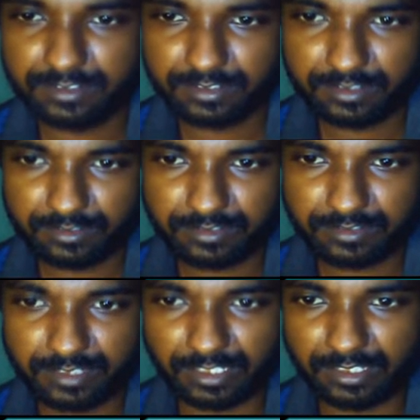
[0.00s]
See,
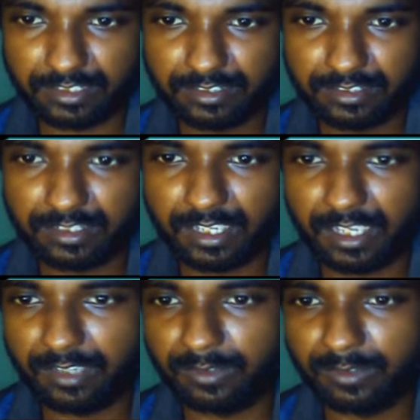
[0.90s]

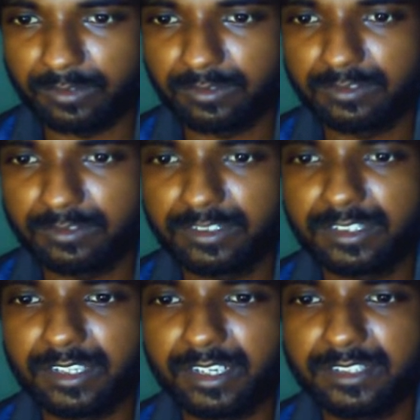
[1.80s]
hello,
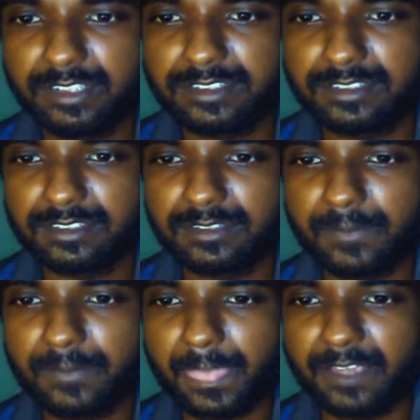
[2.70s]
it's
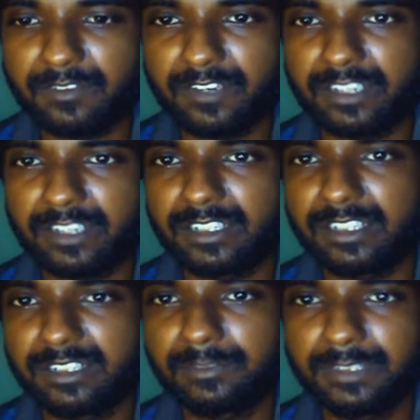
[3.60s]
reflected,
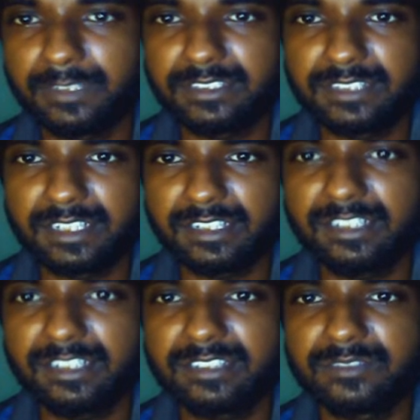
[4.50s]
it means that
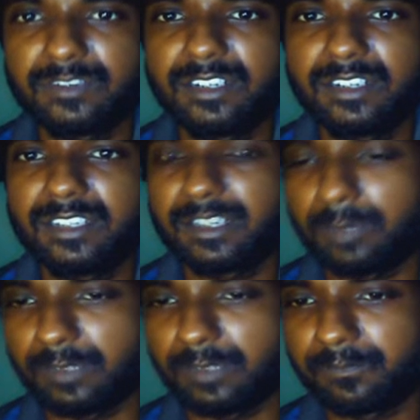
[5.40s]
it's vulnerable,
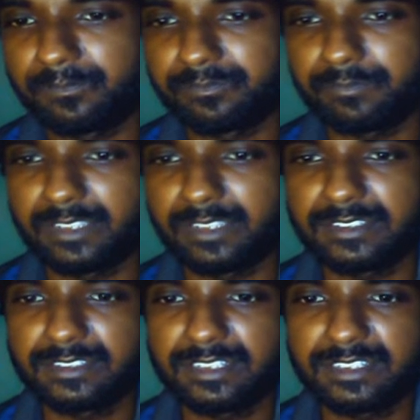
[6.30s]
means
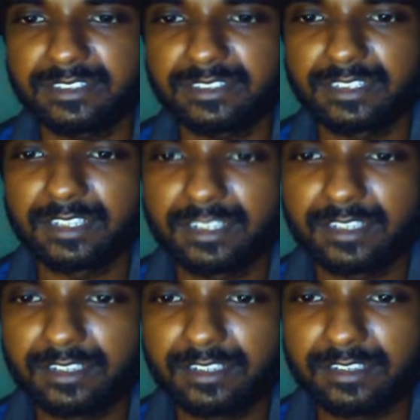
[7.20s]
this
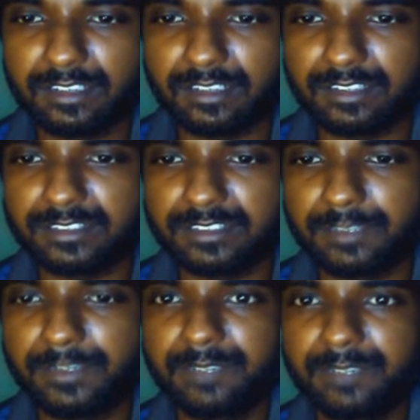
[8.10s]

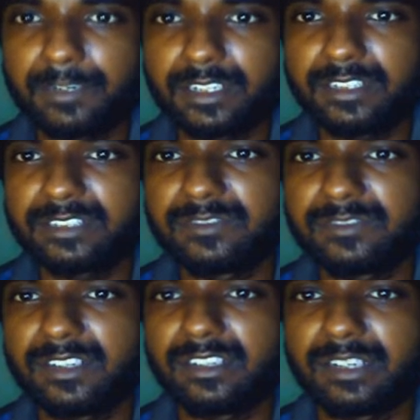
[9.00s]
submit button is vulnerable.